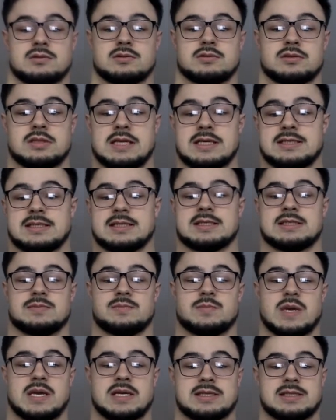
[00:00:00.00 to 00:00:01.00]
this is
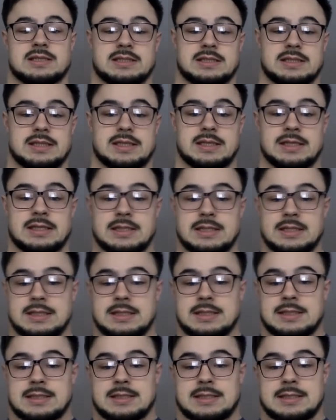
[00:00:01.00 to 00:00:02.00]
basically
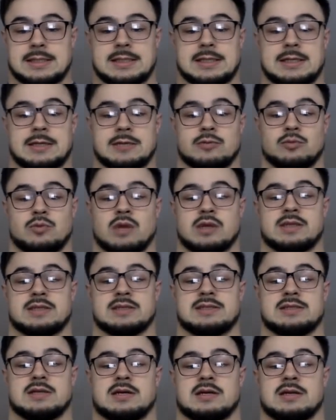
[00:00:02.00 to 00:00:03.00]
what is
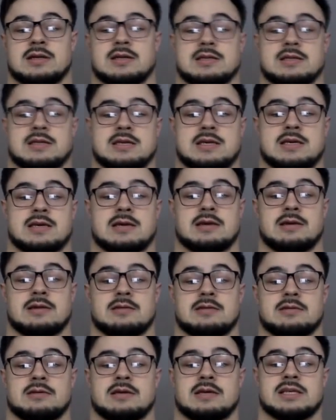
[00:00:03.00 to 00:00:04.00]
done in the
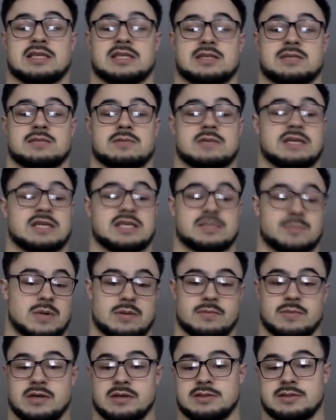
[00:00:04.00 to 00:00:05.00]

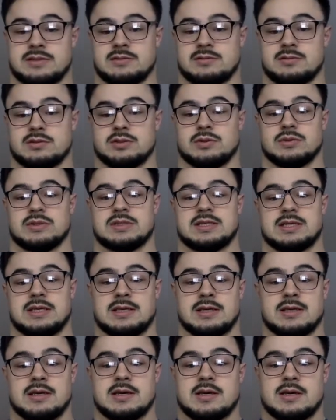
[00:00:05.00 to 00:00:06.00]
experiment to a
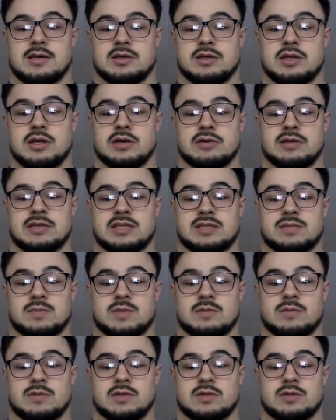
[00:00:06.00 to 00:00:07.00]
T. You know, the
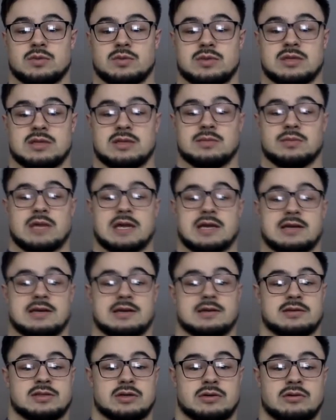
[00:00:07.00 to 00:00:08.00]
experiment with the black
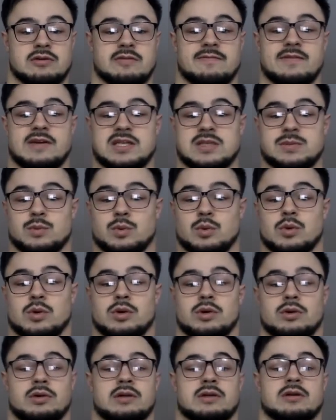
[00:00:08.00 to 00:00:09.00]
ink toner, vegetable
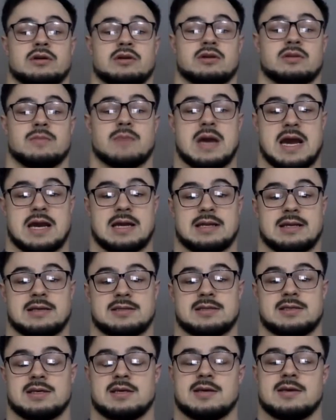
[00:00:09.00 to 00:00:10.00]
oil, and earth
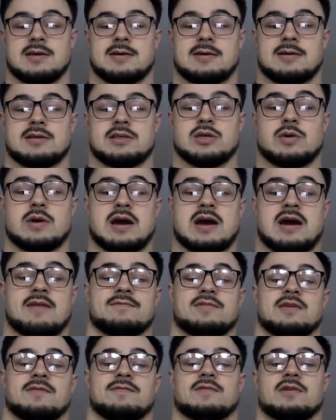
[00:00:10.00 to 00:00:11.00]
magnet. You
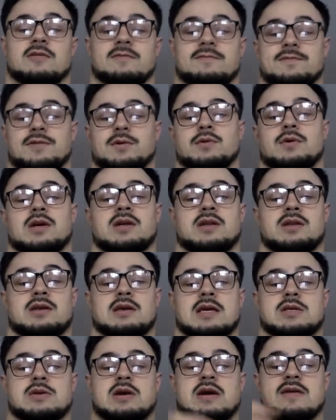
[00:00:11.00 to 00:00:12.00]
have the ferrofluid
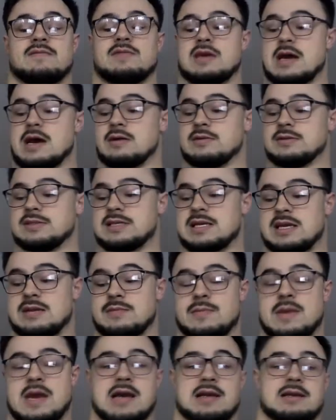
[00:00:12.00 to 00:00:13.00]
and you have the outside
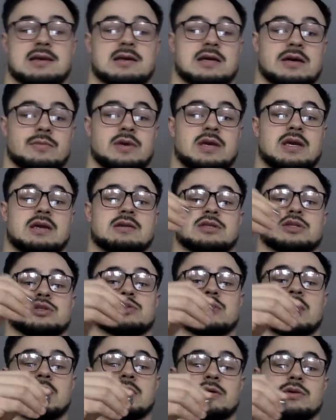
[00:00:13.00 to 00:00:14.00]
magnet coming in to
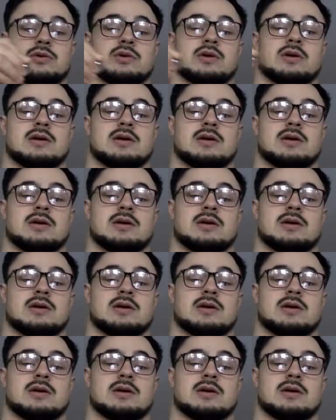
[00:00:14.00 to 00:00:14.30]
try to